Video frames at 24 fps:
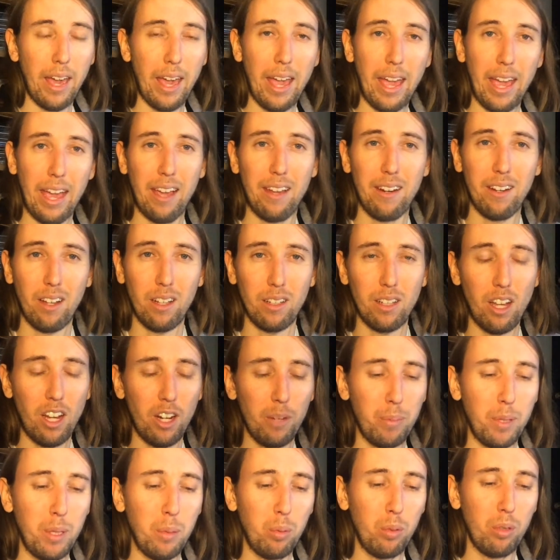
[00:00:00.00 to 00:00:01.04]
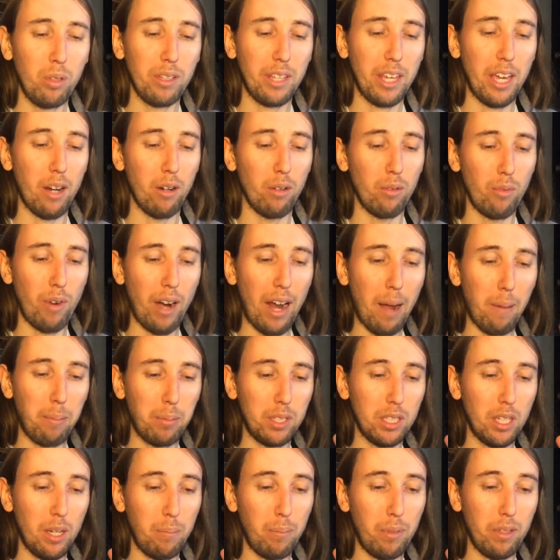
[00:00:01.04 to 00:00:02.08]
And a lot of people get
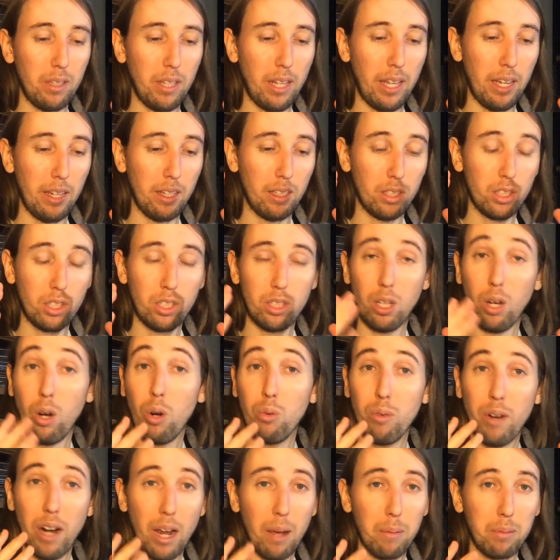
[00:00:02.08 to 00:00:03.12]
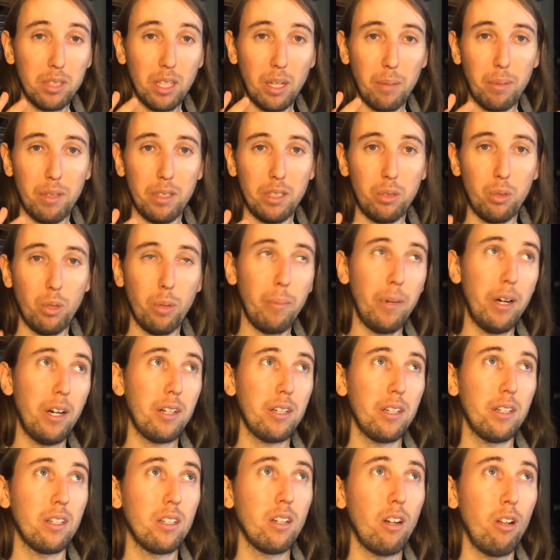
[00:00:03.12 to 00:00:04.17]
wrapped up in like, so wrapped up into
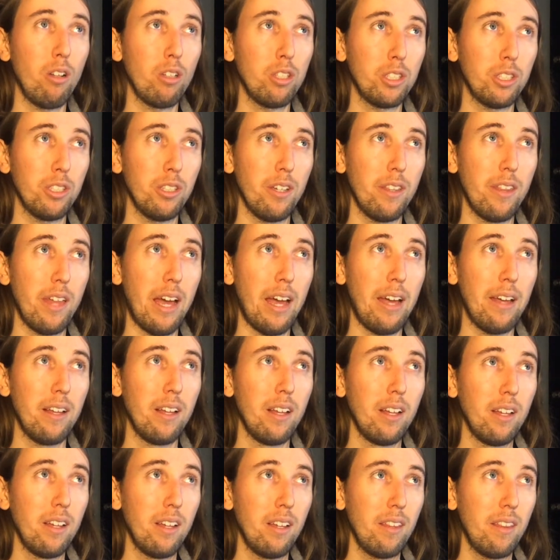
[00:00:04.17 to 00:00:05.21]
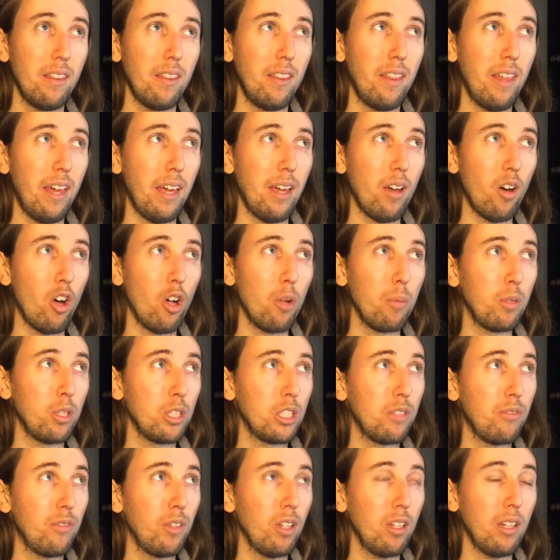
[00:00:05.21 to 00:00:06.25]
American culture that they
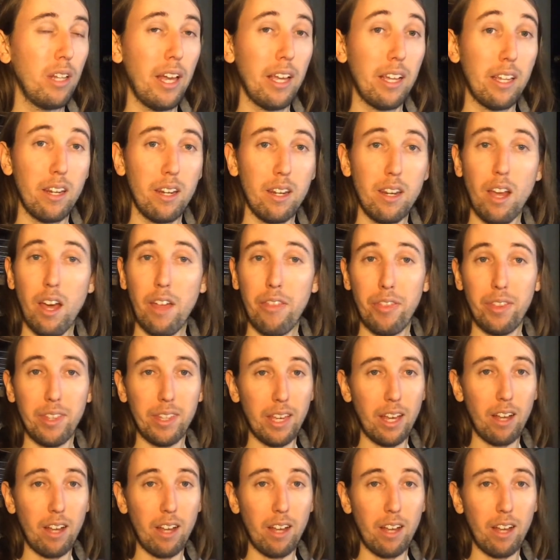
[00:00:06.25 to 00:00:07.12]
almost feel like nothing